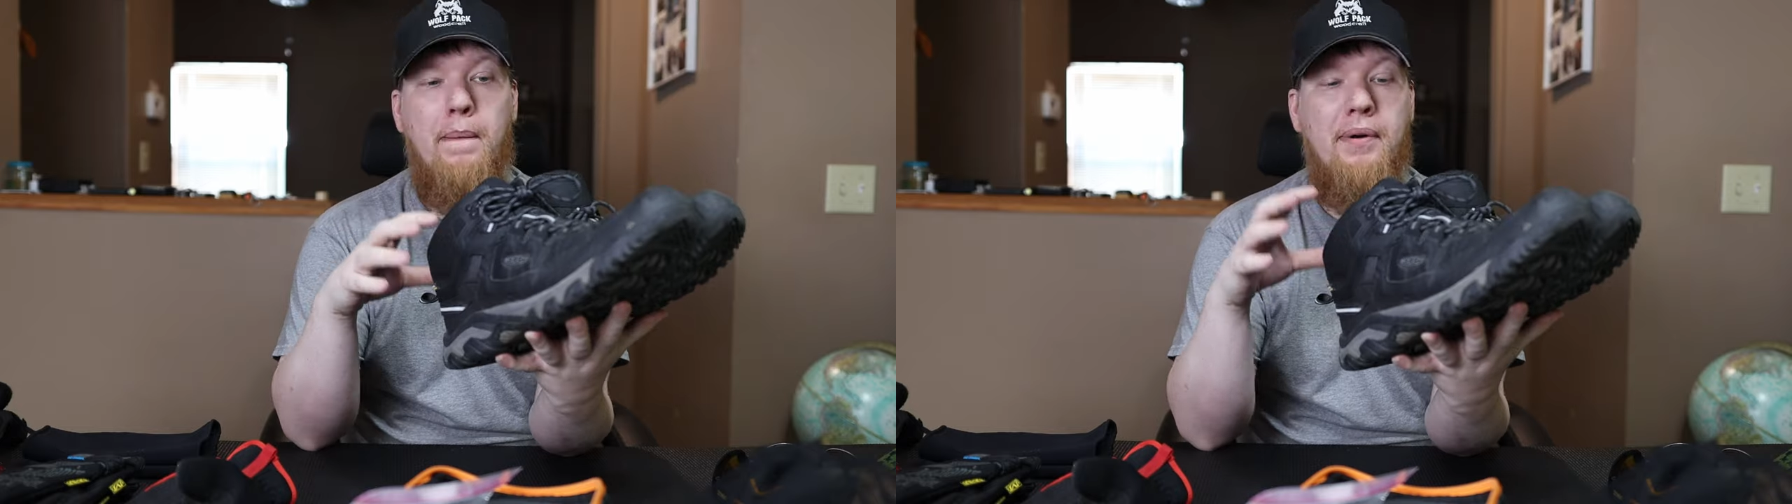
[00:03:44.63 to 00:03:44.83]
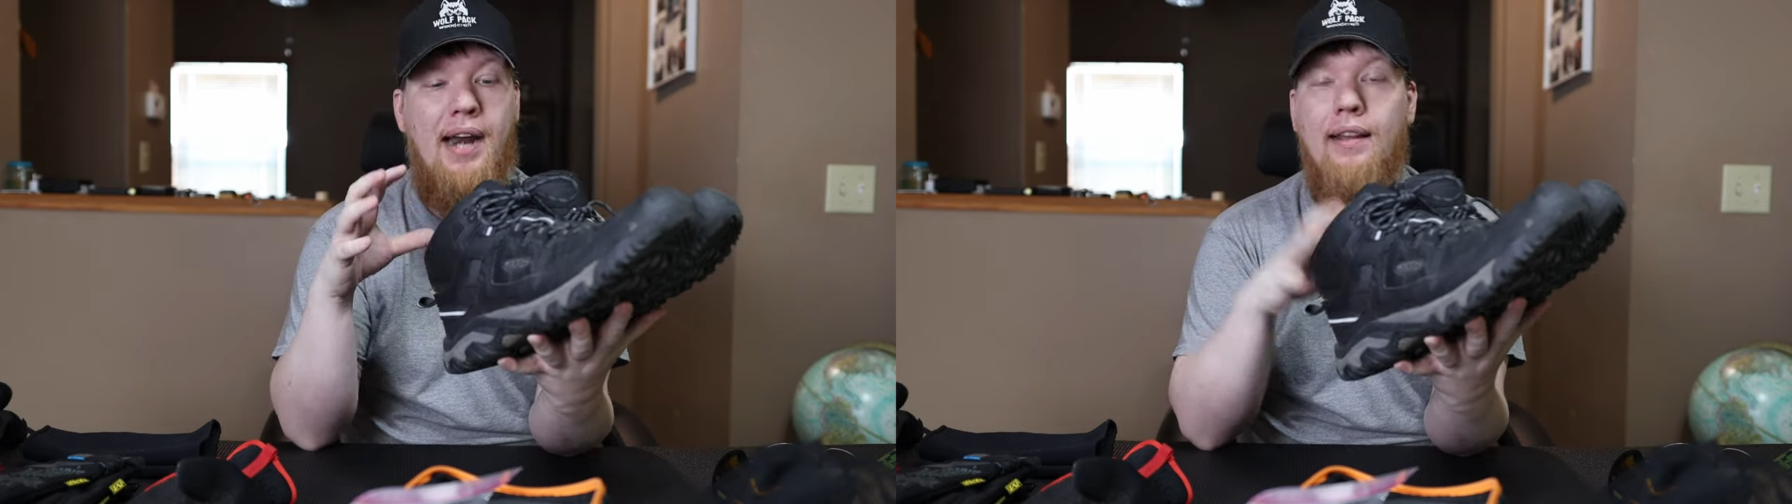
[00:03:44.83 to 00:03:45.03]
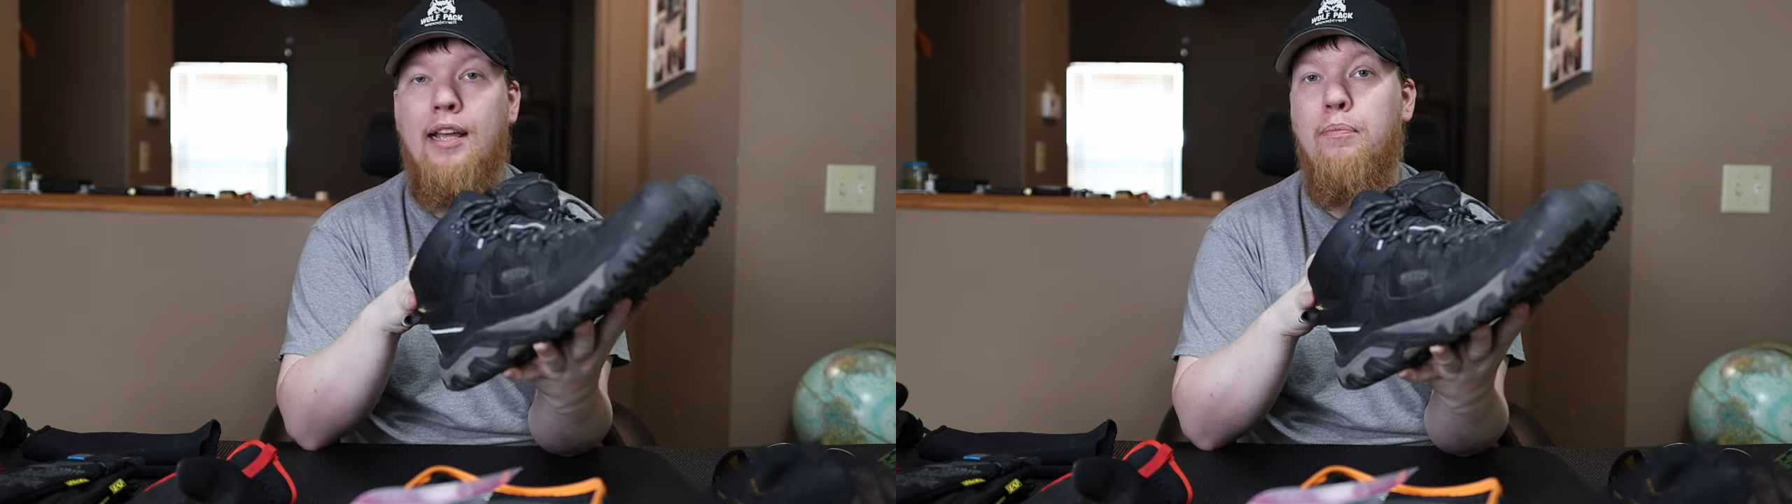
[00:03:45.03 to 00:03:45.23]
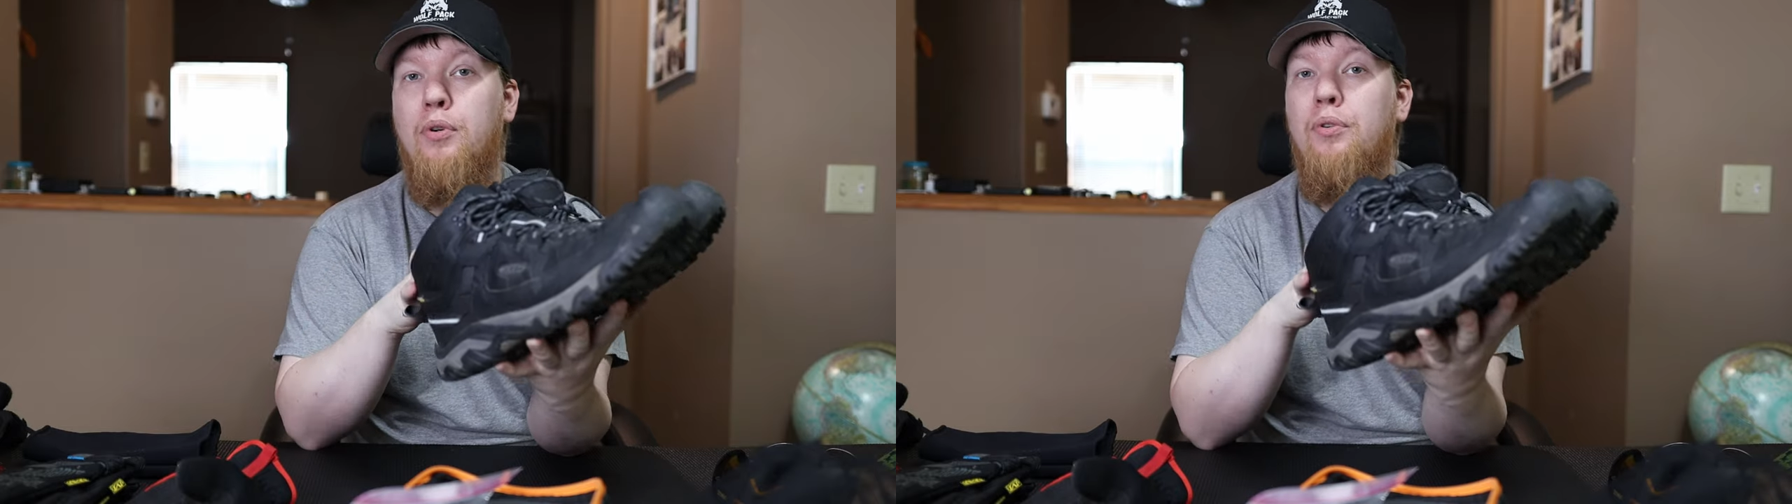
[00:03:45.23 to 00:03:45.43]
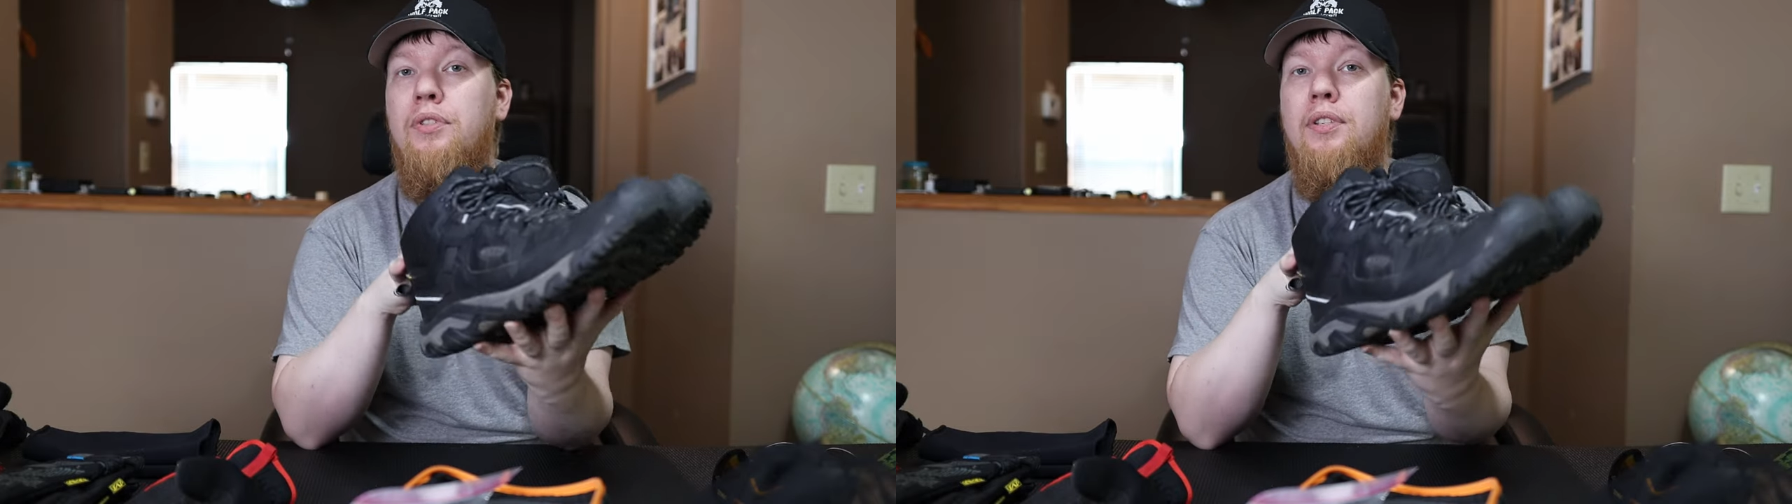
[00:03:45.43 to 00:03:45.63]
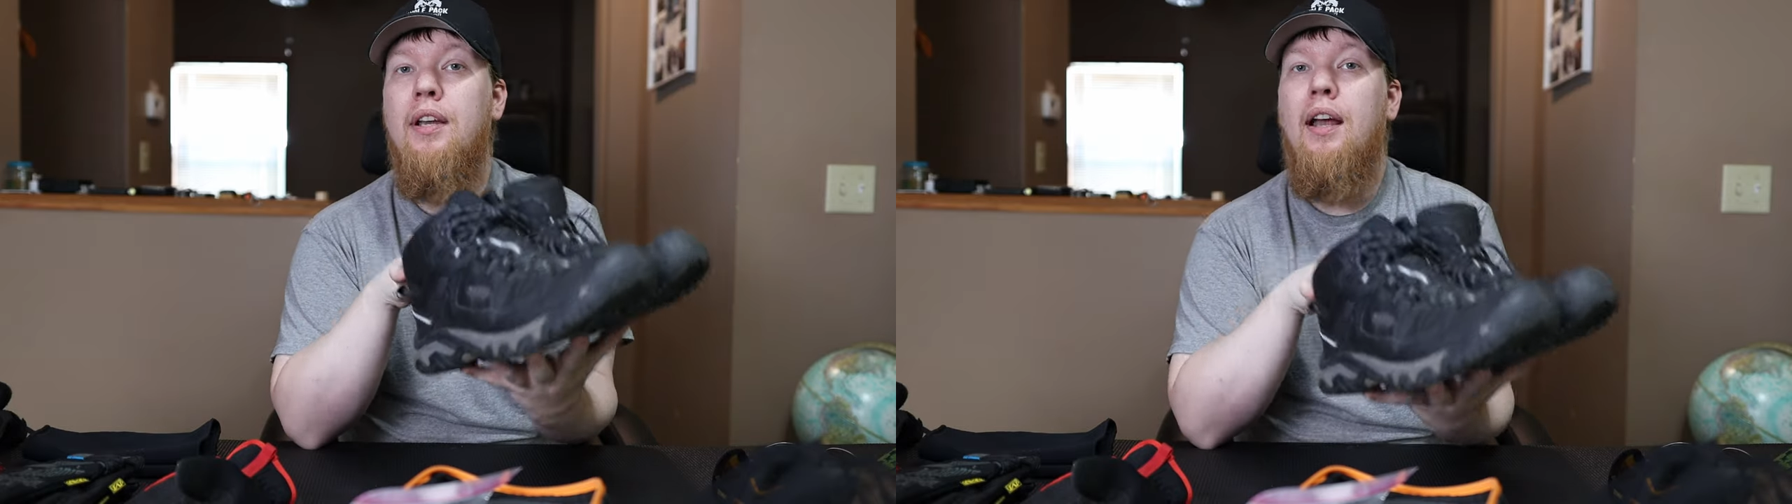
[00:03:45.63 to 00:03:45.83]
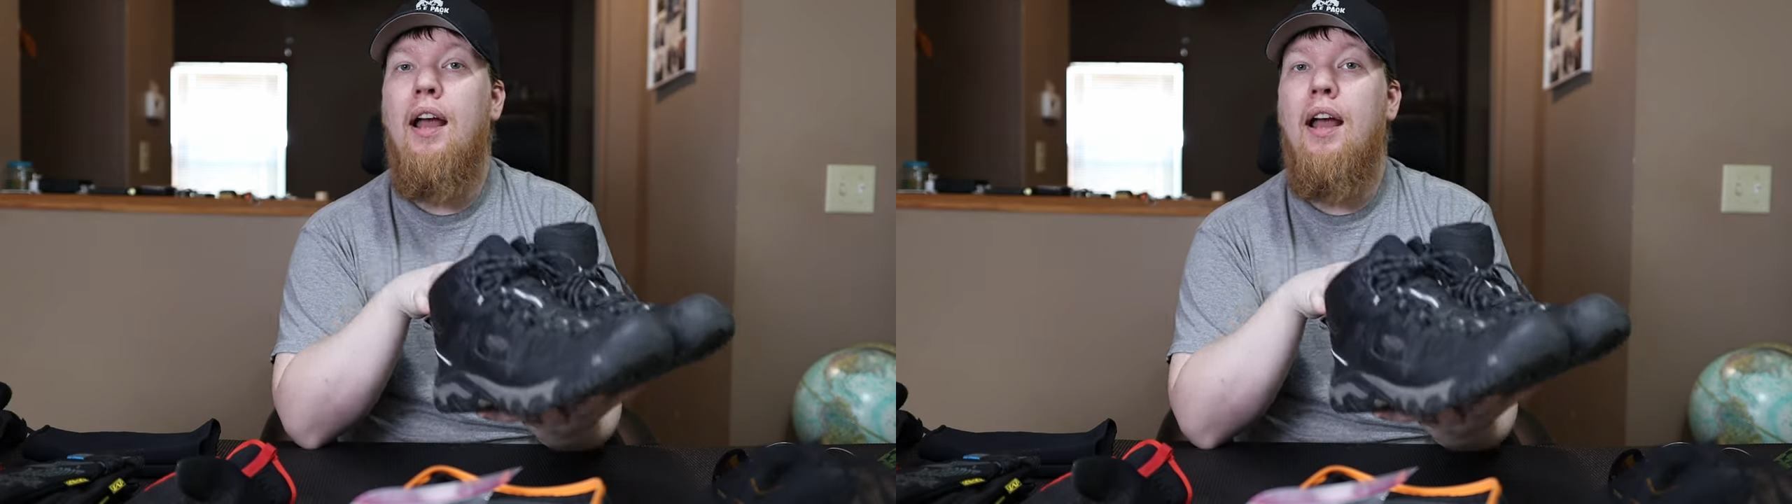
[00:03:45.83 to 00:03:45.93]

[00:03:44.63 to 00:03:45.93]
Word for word: but I like boots.